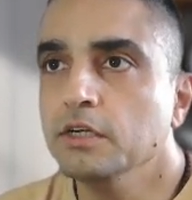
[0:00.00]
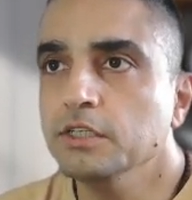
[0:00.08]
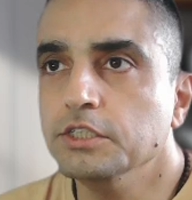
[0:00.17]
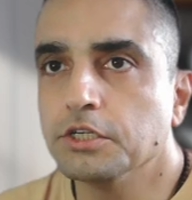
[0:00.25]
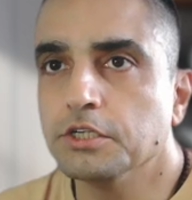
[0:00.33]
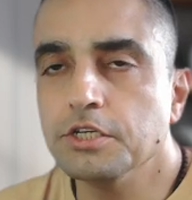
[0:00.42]

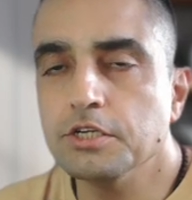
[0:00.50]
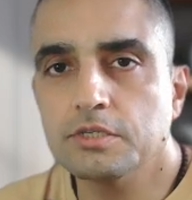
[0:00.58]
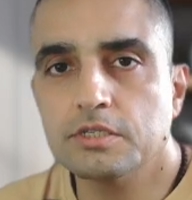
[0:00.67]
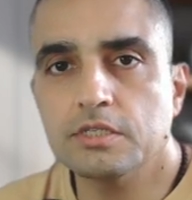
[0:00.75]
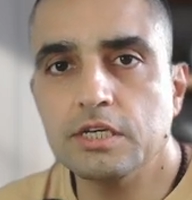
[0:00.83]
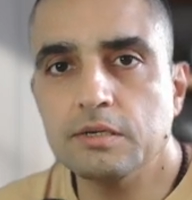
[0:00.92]
You could
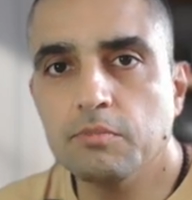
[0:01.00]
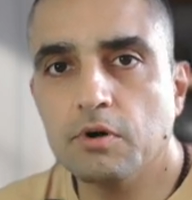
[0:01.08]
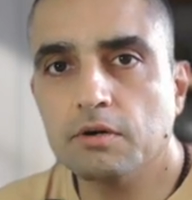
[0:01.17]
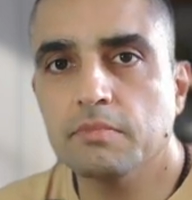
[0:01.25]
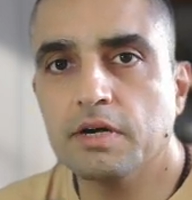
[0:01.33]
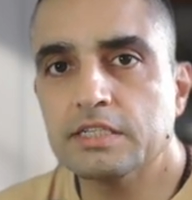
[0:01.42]
use the
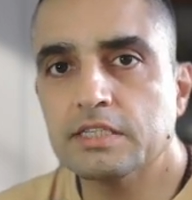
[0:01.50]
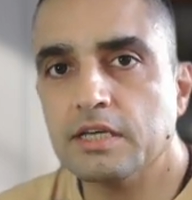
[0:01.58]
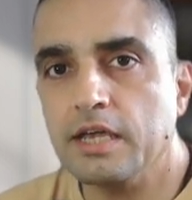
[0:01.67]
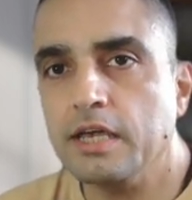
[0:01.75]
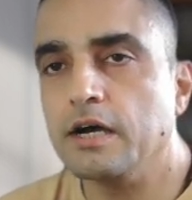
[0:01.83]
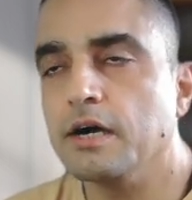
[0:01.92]
Botminds
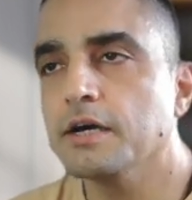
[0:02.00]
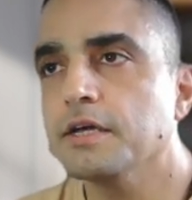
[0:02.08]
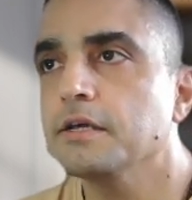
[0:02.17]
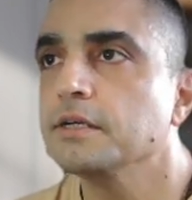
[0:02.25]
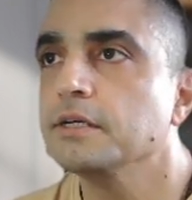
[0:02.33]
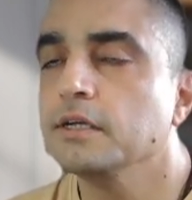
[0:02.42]

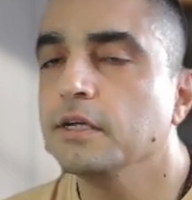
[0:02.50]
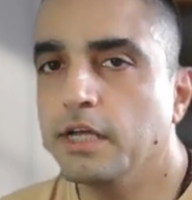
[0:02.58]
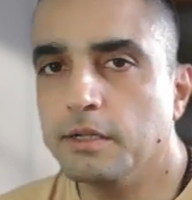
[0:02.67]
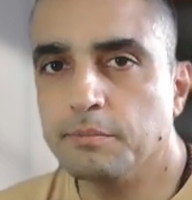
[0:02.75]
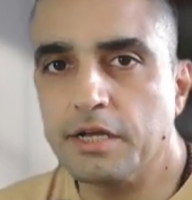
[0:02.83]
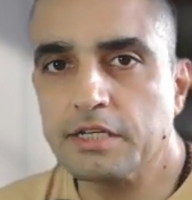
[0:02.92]
AI
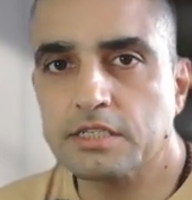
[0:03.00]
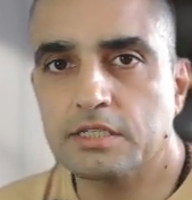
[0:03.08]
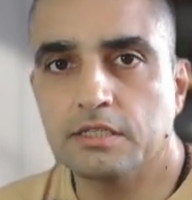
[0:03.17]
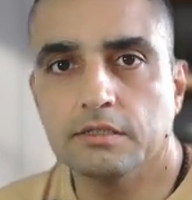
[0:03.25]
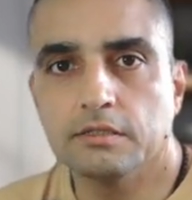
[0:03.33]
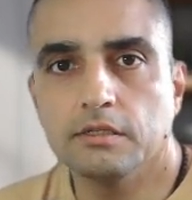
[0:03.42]
help
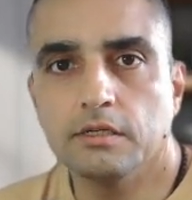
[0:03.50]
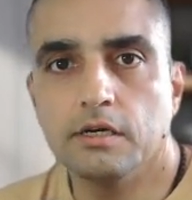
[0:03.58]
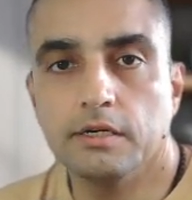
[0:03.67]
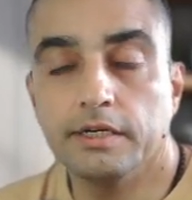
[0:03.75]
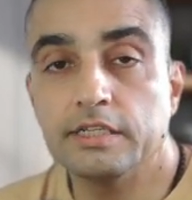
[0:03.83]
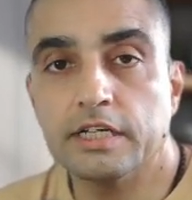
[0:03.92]
desk,
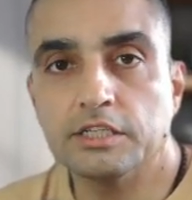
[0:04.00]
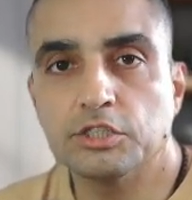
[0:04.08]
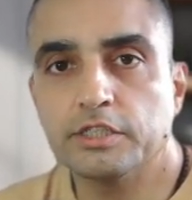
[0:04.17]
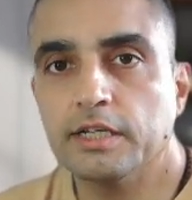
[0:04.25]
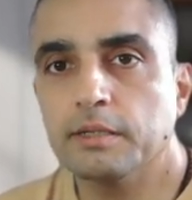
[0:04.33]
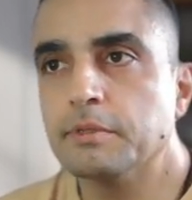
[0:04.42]

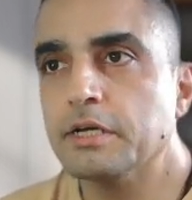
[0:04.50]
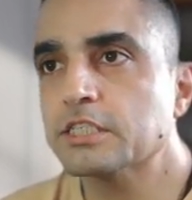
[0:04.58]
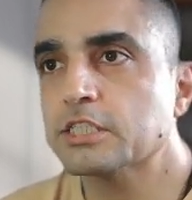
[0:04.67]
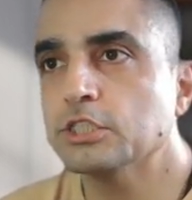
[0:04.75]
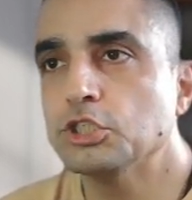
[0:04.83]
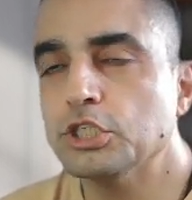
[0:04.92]
intelligent help
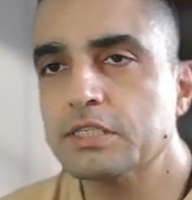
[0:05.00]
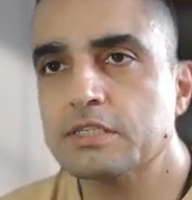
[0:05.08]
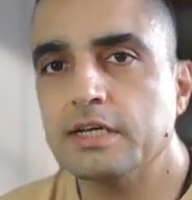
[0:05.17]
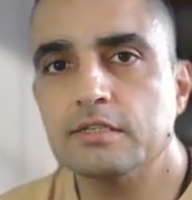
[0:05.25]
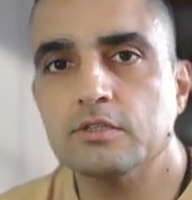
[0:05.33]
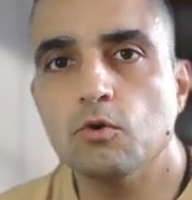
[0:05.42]
desk, just
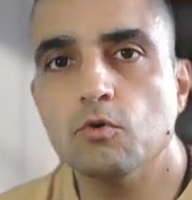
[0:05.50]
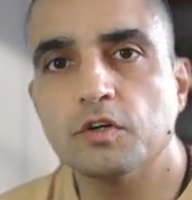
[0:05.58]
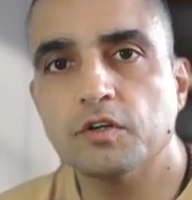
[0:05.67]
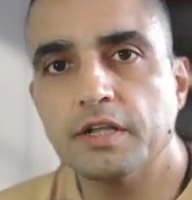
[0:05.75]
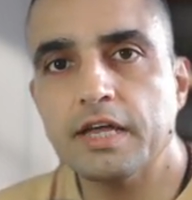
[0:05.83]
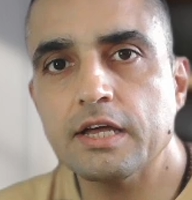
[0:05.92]
as an
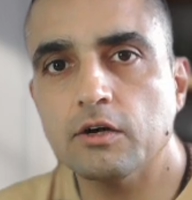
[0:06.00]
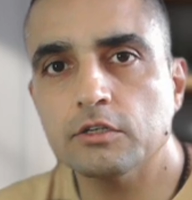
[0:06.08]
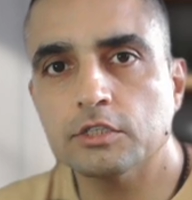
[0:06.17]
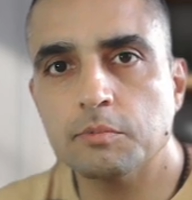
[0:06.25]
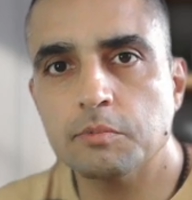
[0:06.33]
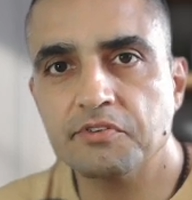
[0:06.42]
overlay on
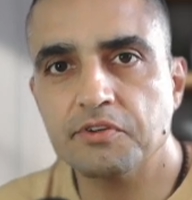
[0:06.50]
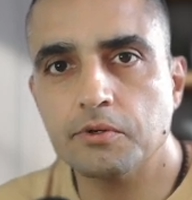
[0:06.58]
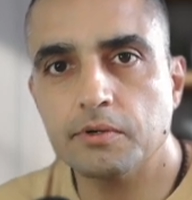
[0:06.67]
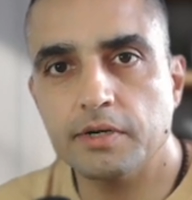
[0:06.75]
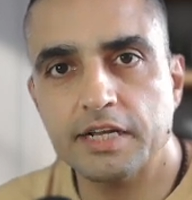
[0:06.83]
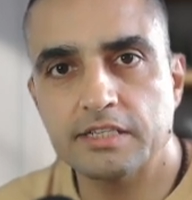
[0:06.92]
top of
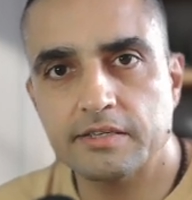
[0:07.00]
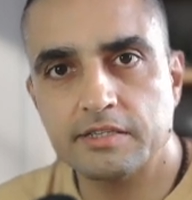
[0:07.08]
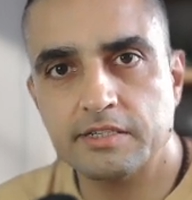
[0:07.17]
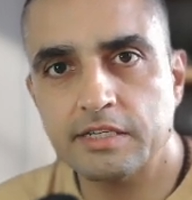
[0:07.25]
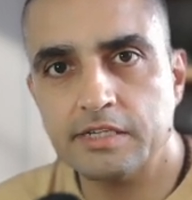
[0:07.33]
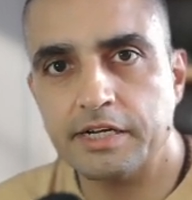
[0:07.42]
your
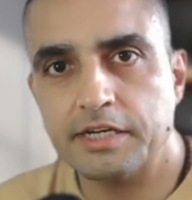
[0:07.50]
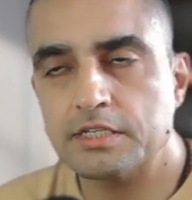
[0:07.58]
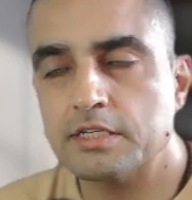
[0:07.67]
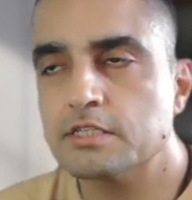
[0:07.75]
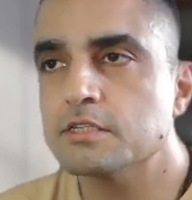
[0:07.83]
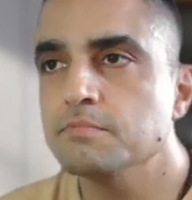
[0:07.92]
existing ticket
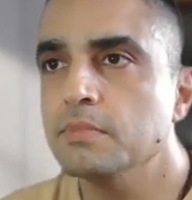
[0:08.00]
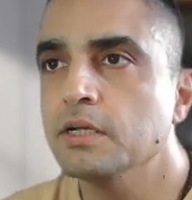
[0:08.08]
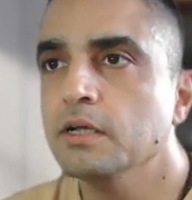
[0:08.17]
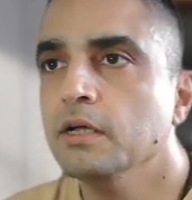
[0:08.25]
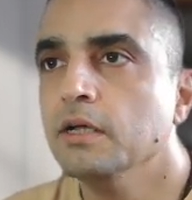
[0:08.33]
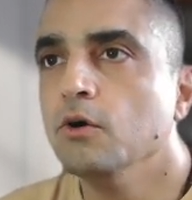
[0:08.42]
system,
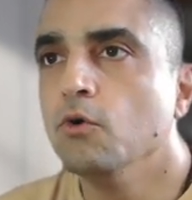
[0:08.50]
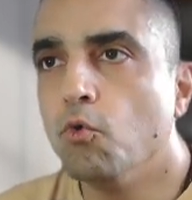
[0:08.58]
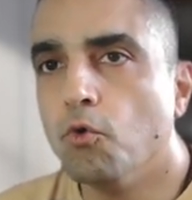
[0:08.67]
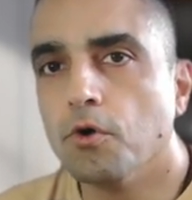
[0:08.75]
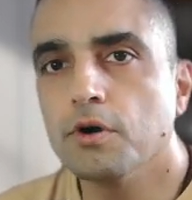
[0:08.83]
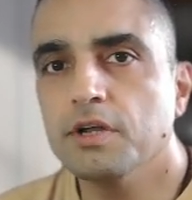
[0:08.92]

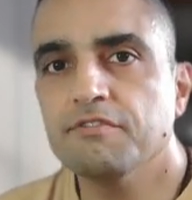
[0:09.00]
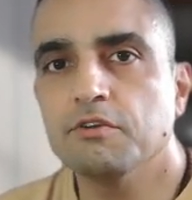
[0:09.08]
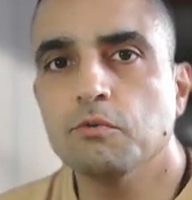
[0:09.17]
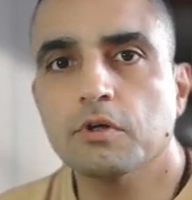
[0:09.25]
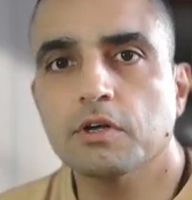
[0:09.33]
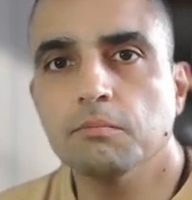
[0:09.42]
Or if
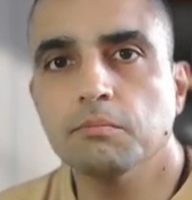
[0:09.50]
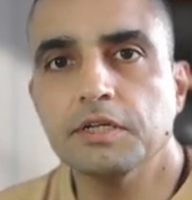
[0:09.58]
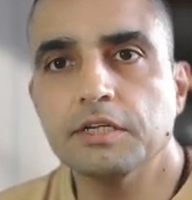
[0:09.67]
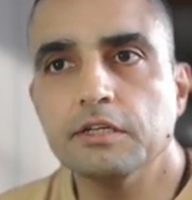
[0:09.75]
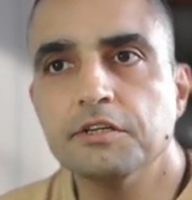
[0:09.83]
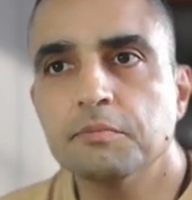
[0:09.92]
you want to
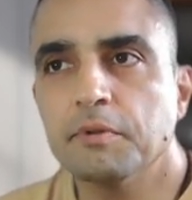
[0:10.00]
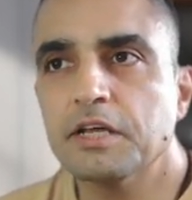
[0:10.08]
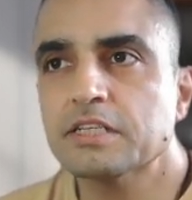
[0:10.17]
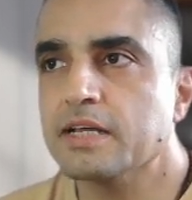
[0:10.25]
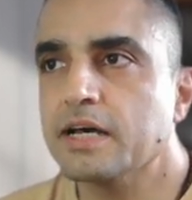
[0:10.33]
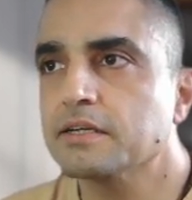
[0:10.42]
completely
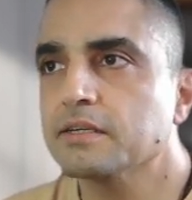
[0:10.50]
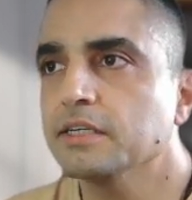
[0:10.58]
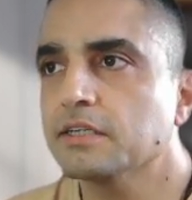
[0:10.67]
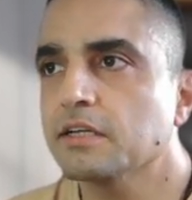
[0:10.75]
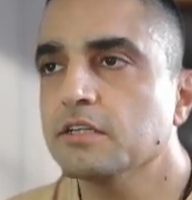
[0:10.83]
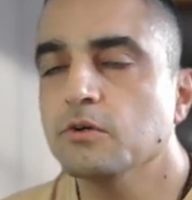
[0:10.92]
replace that,
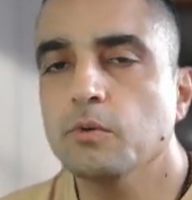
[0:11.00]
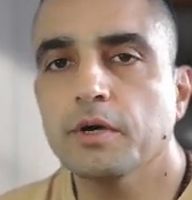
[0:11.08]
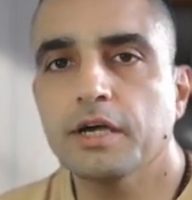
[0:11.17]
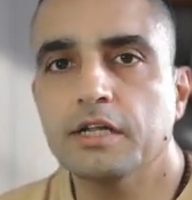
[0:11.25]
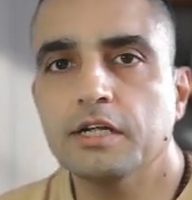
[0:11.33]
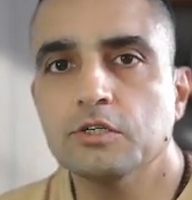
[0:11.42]
it can go
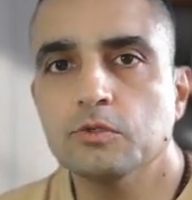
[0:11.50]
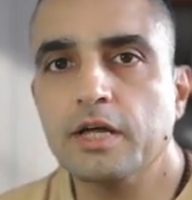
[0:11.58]
ahead and do